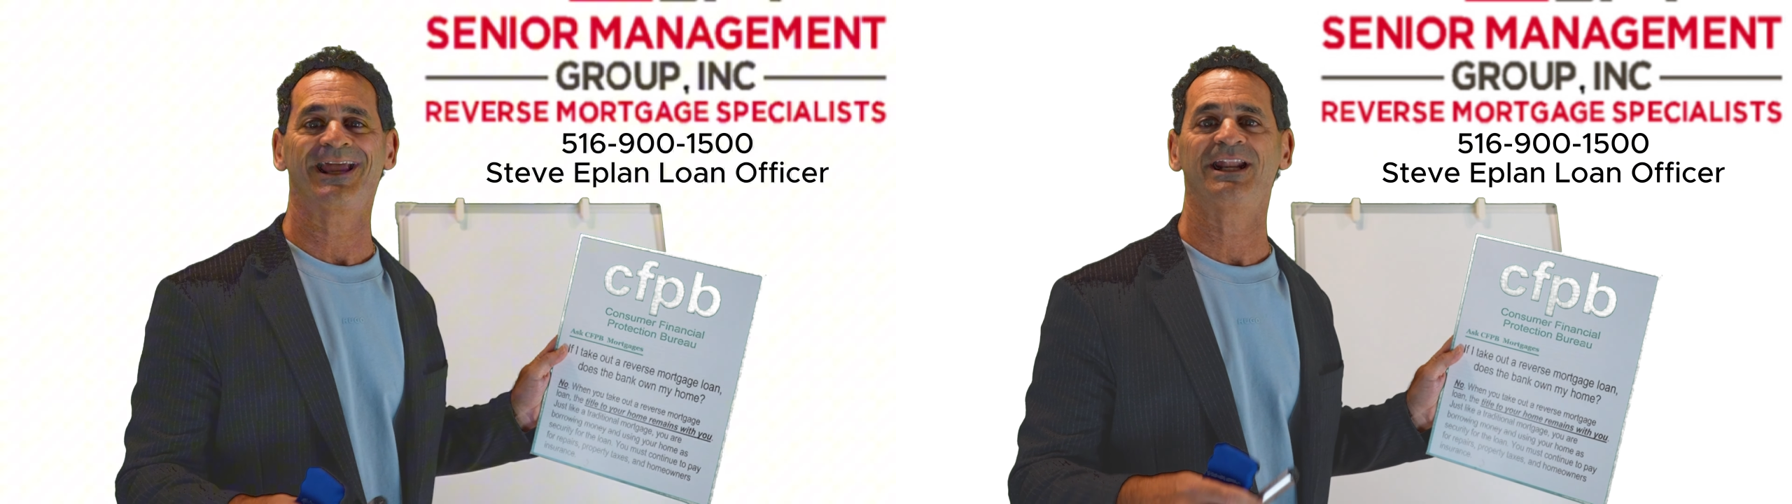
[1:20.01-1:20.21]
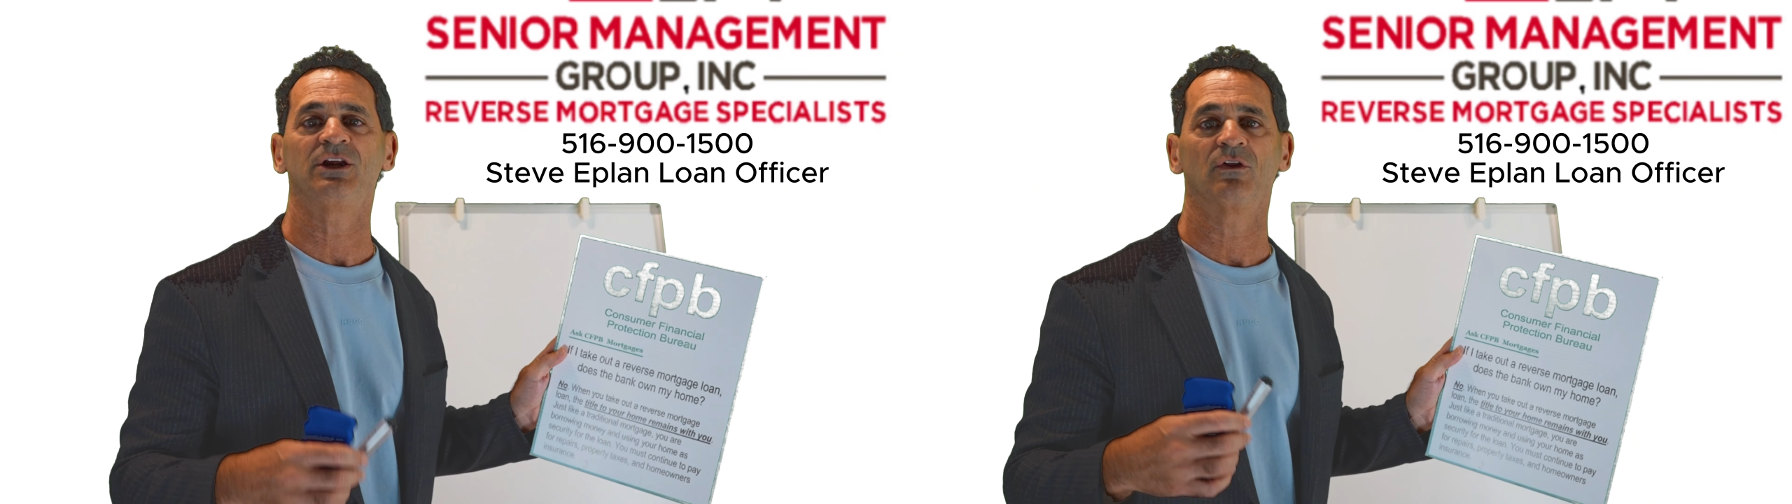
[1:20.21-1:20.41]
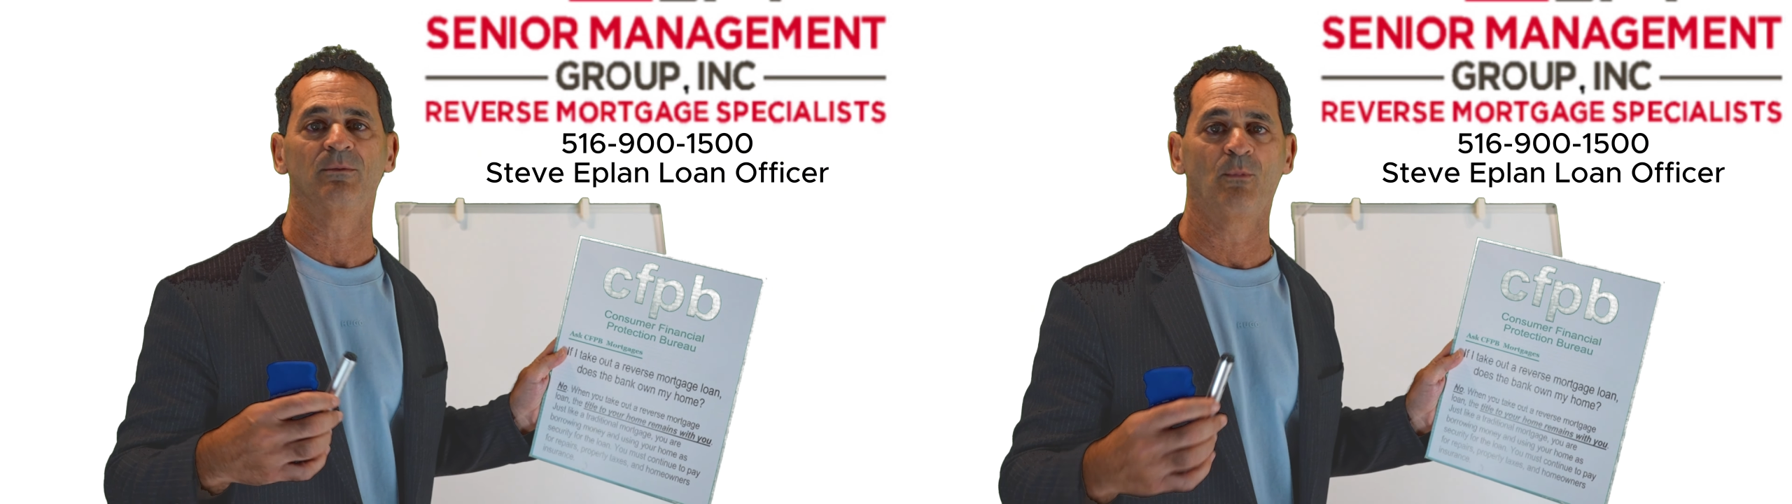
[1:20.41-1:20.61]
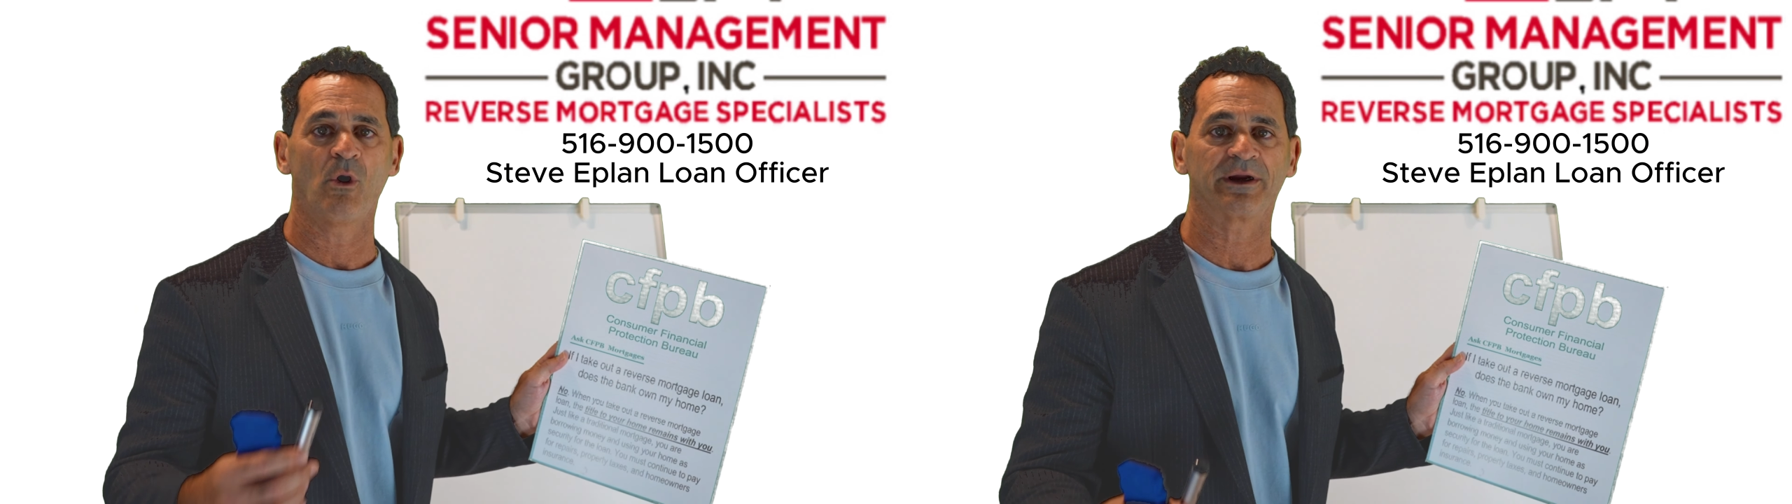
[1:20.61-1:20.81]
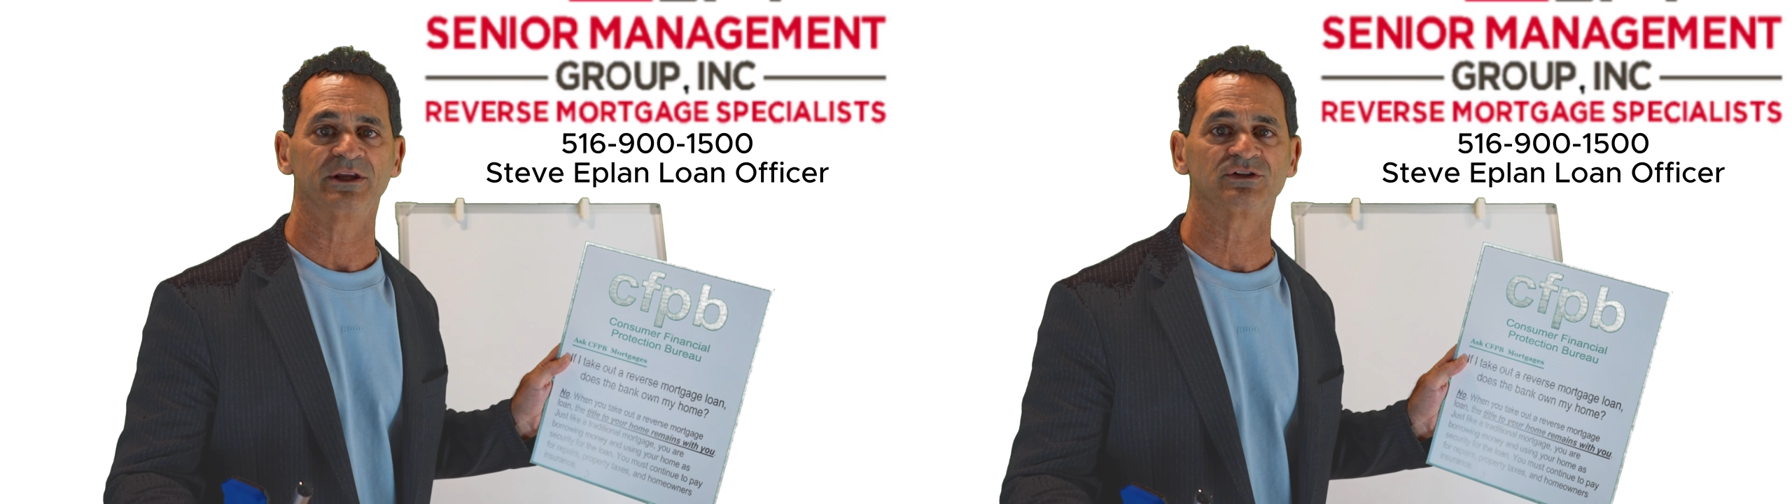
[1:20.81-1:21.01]
any other
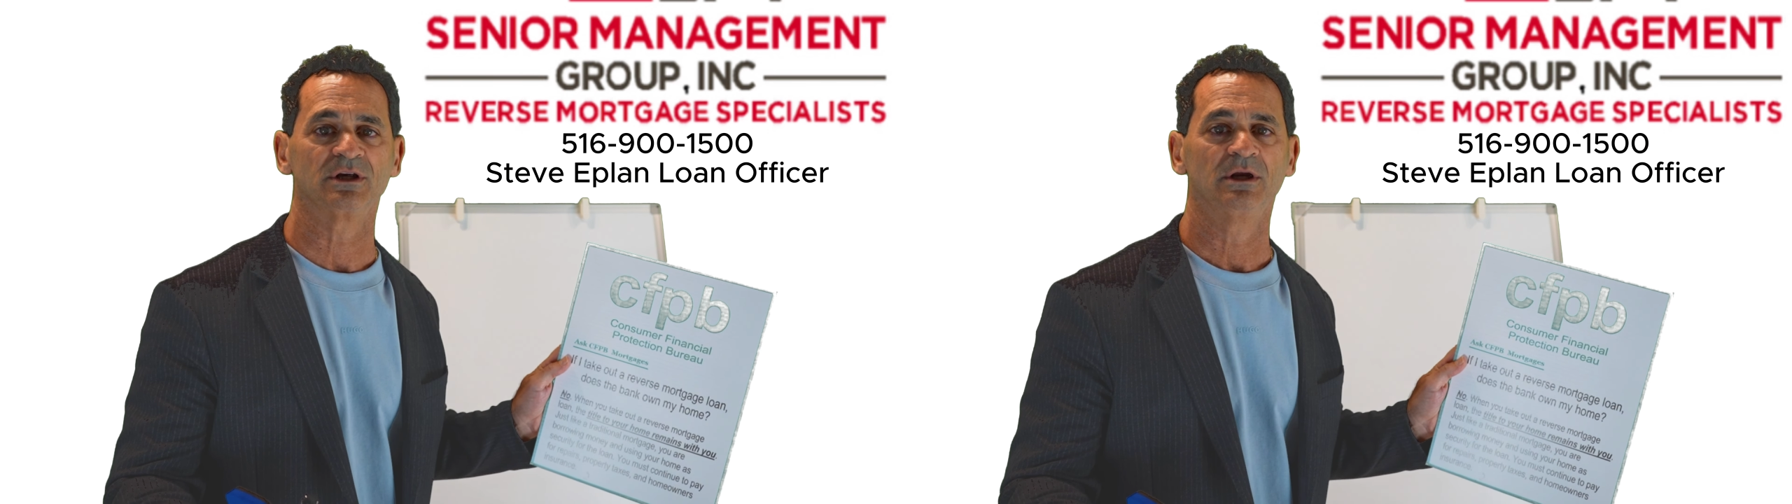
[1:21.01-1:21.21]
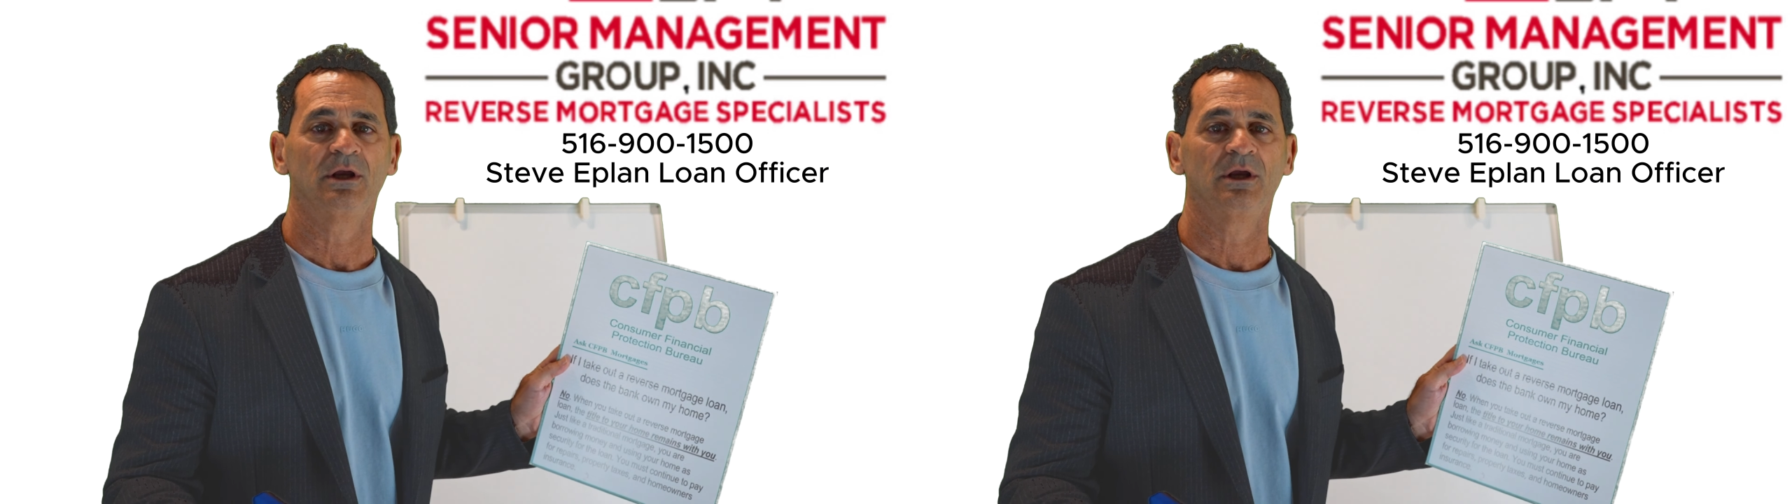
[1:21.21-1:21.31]
mortgage.